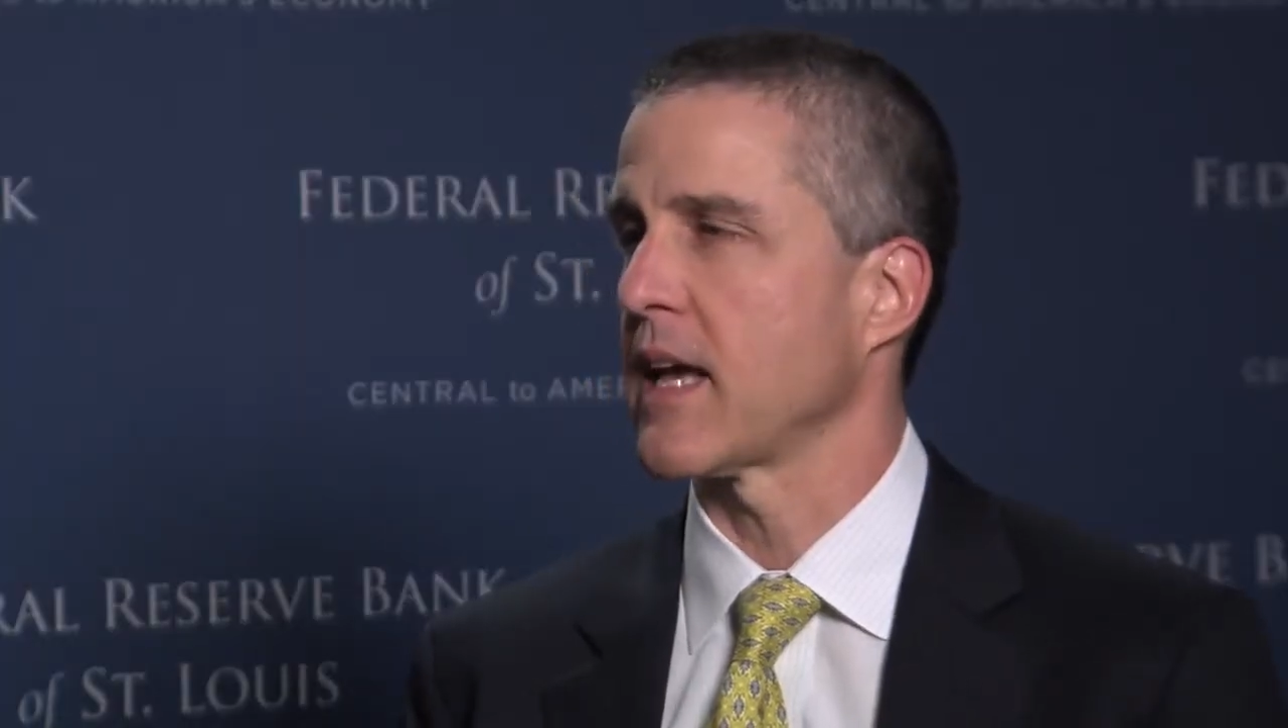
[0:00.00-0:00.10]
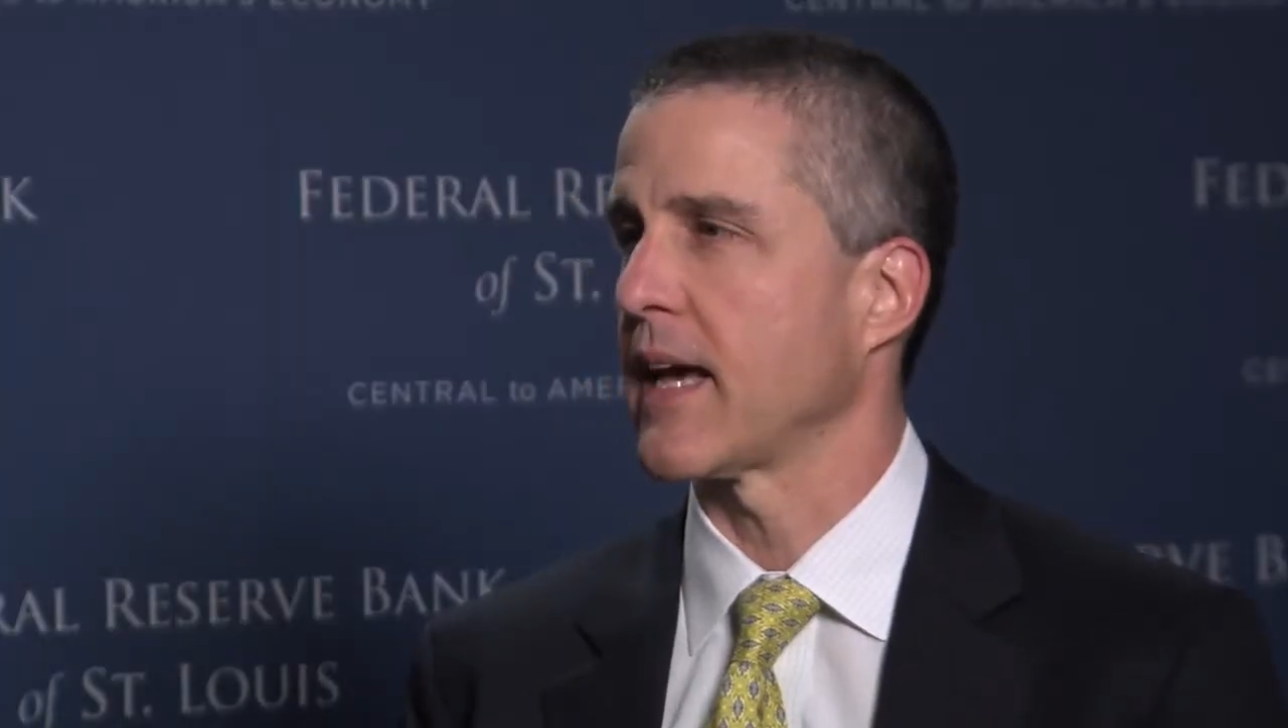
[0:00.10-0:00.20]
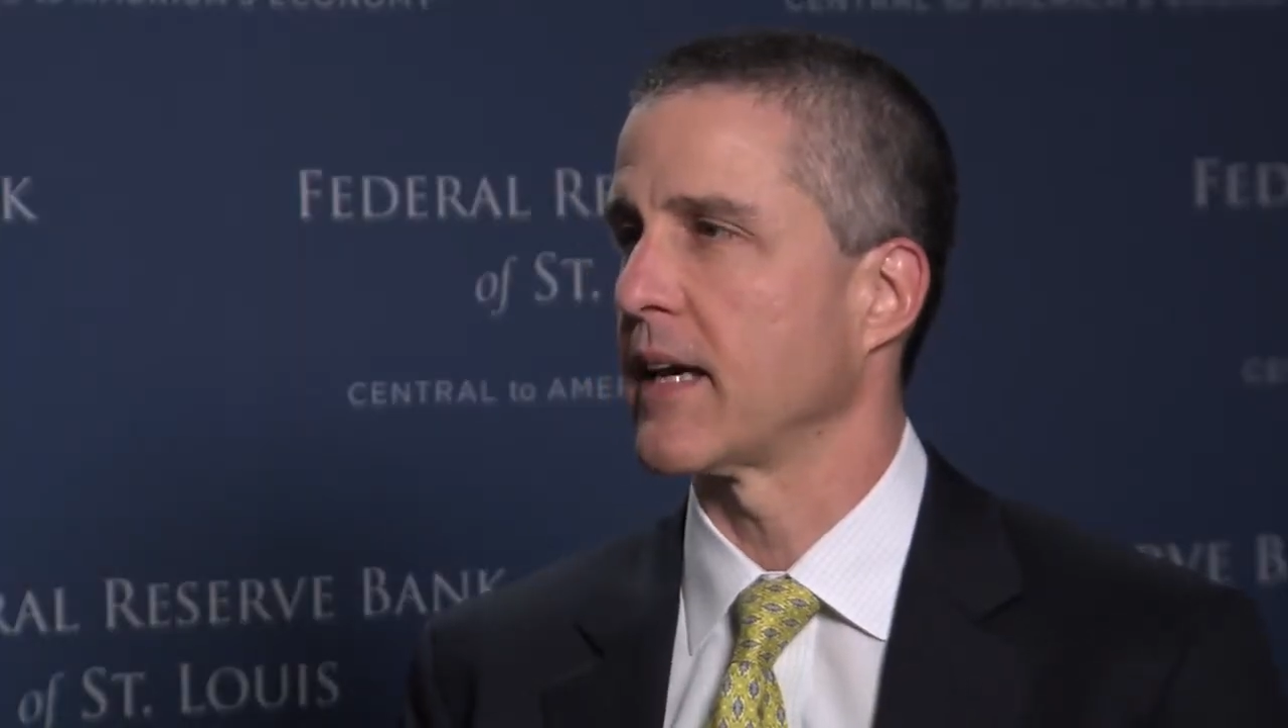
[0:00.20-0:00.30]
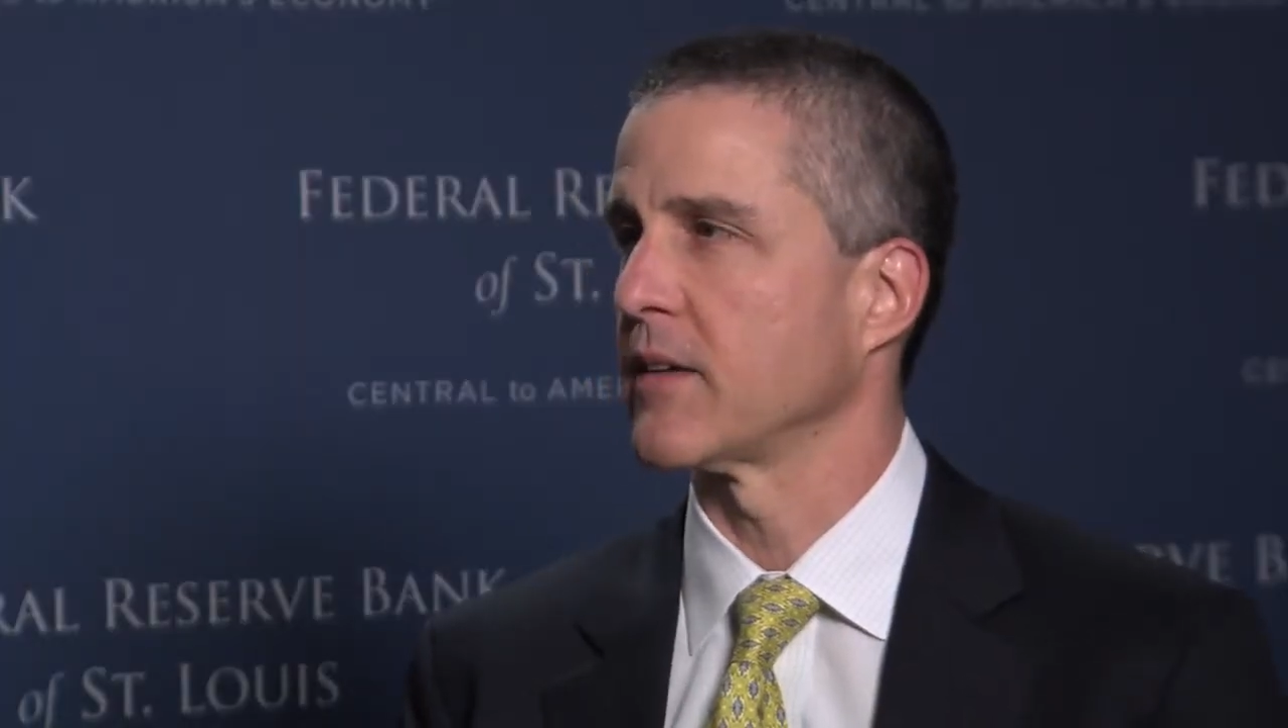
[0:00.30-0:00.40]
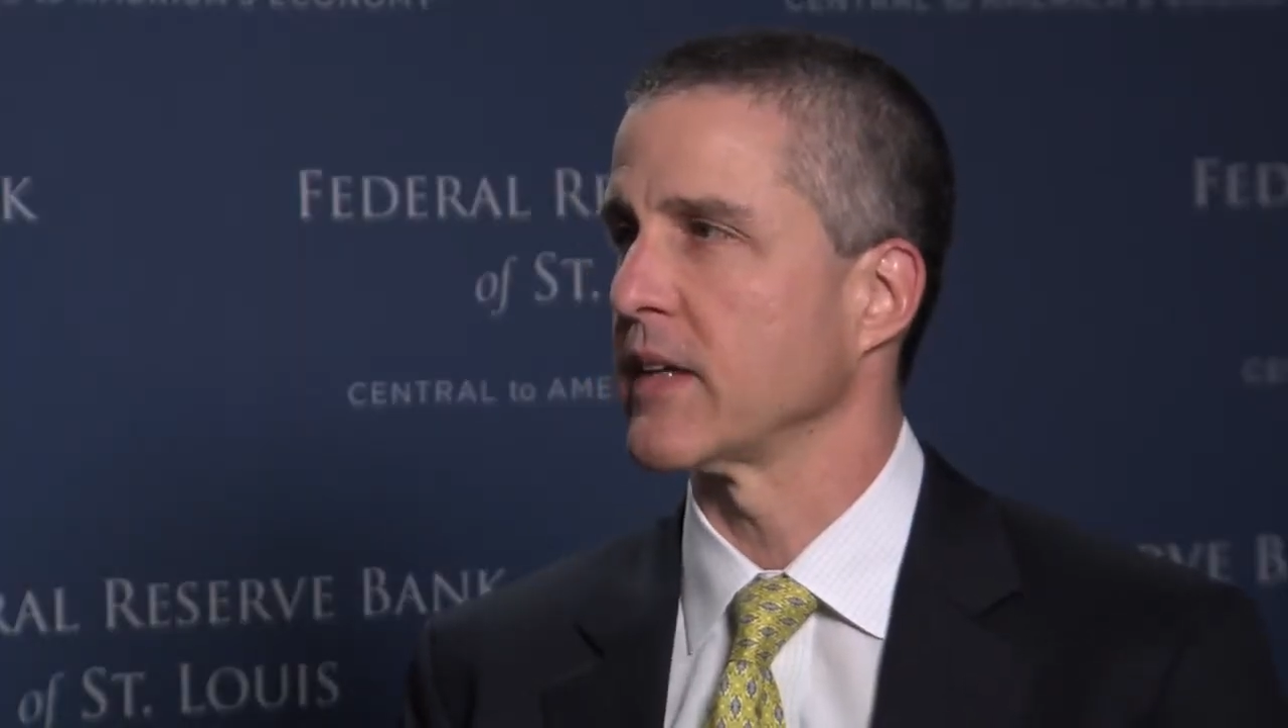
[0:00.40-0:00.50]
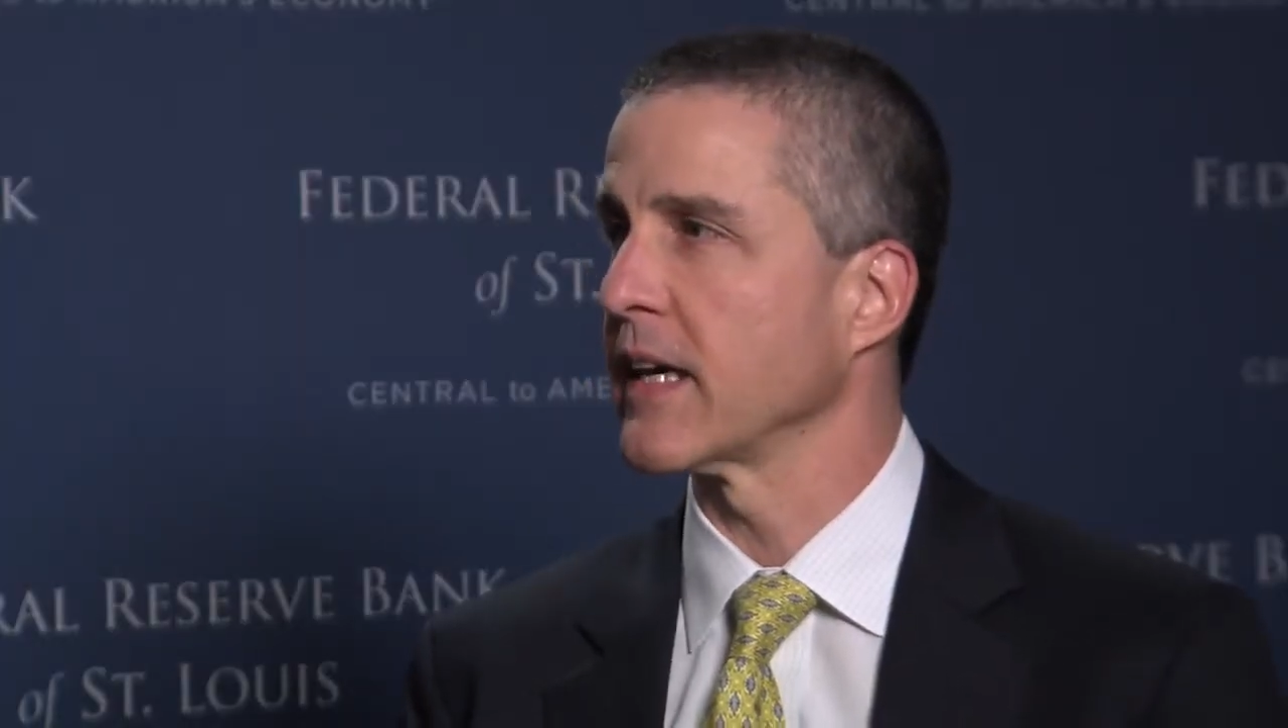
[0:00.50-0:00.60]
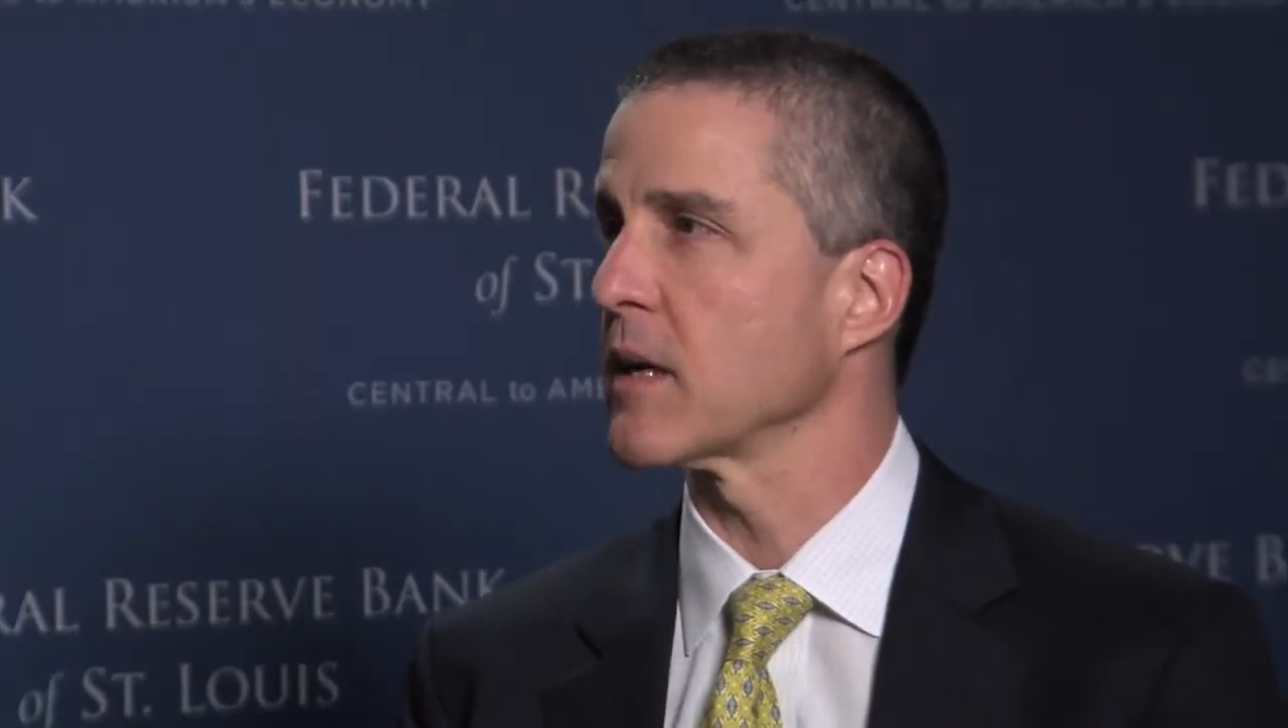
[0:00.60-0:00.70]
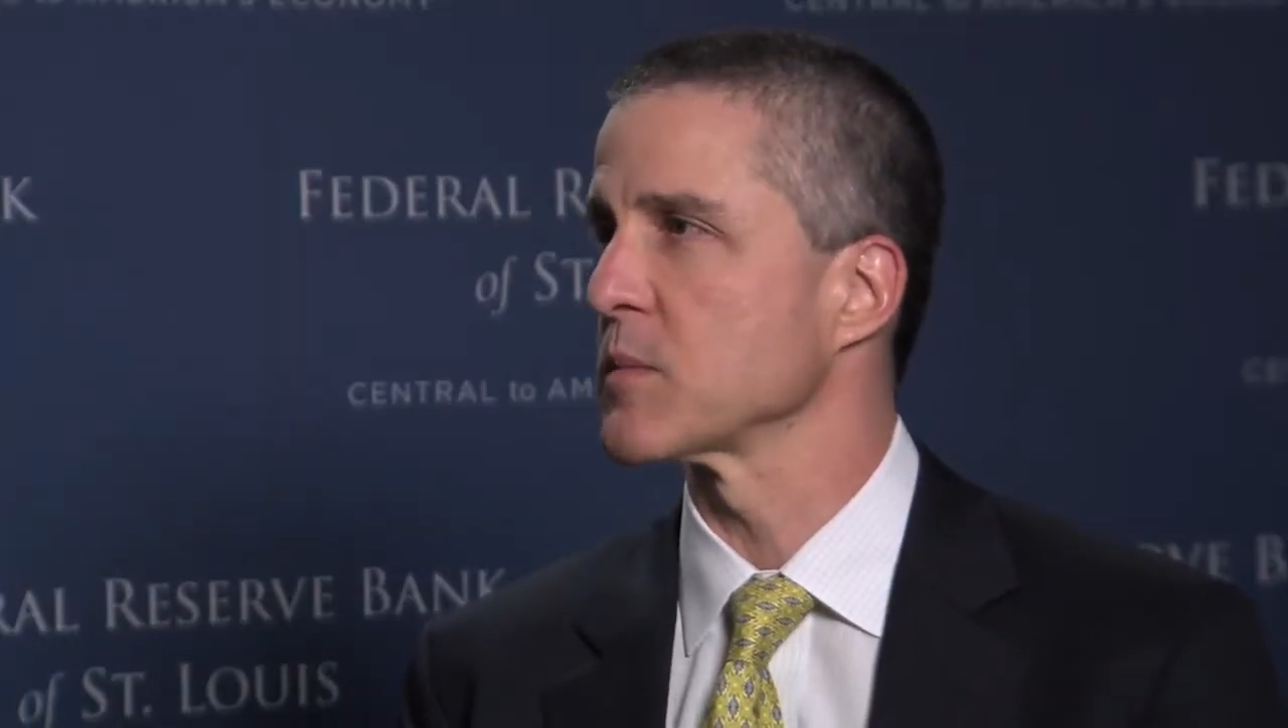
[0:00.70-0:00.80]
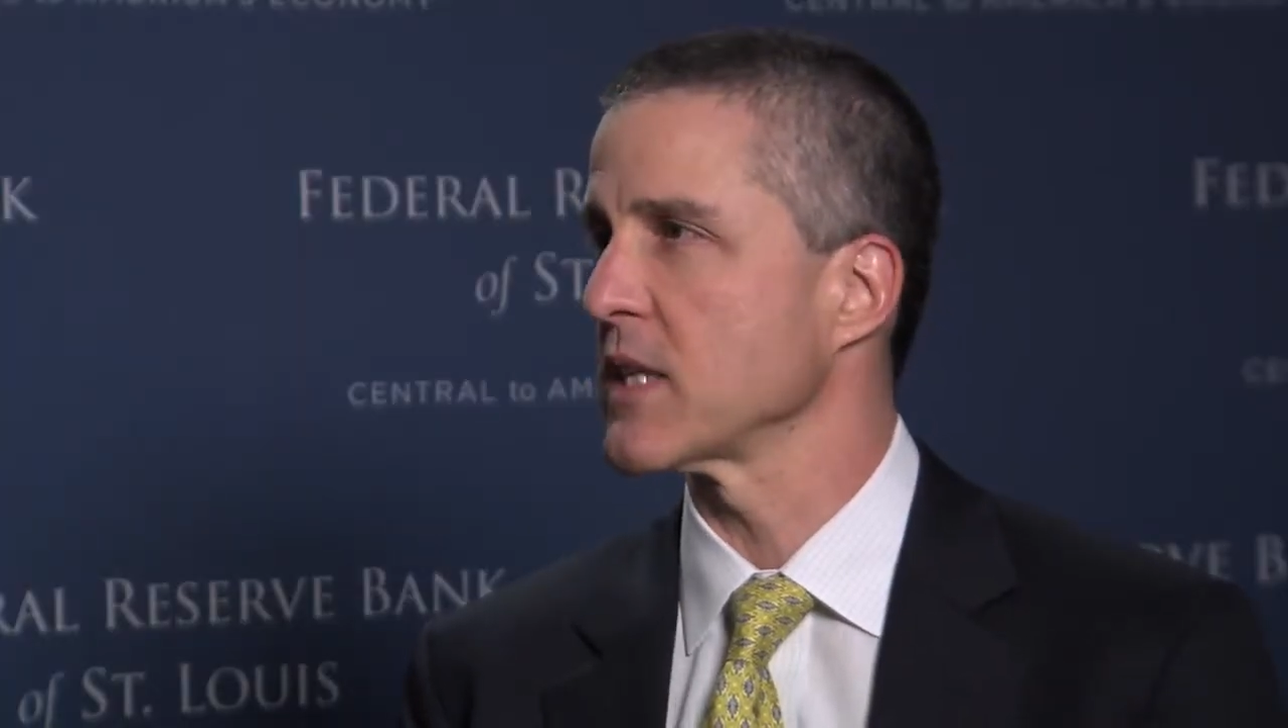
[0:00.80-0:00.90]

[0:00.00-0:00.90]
have income